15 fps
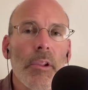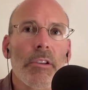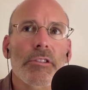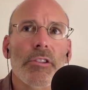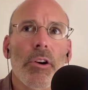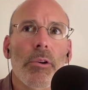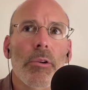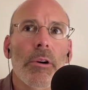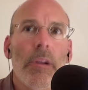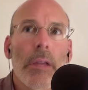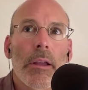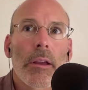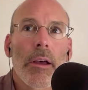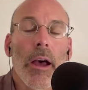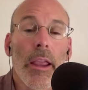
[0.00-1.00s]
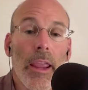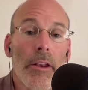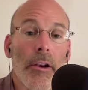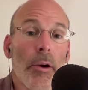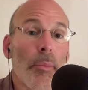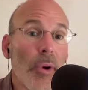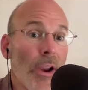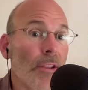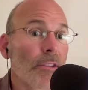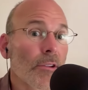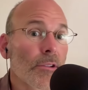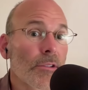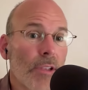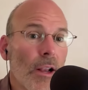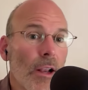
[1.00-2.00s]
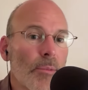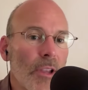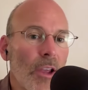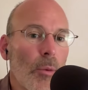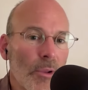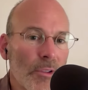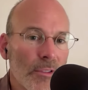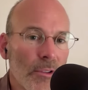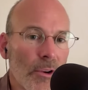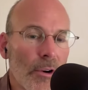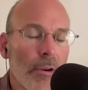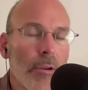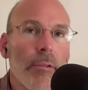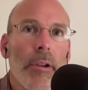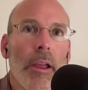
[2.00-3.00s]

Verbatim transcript: So, again, our brains are set up to help us learn,